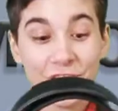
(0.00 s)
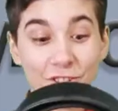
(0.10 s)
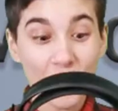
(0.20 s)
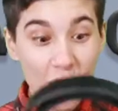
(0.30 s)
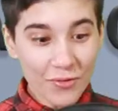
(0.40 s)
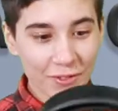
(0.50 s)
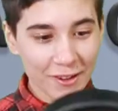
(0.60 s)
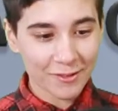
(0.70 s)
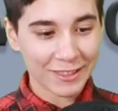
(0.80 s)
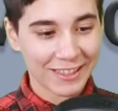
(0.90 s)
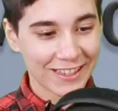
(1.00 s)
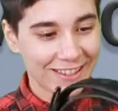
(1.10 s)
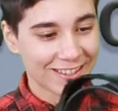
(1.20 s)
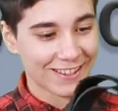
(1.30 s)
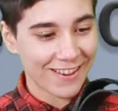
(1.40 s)
The low
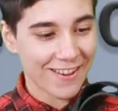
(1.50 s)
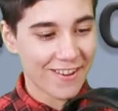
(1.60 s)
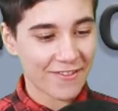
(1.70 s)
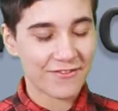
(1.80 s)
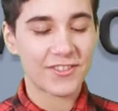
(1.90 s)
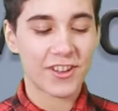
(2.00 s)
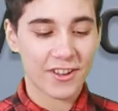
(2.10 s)
frequencies of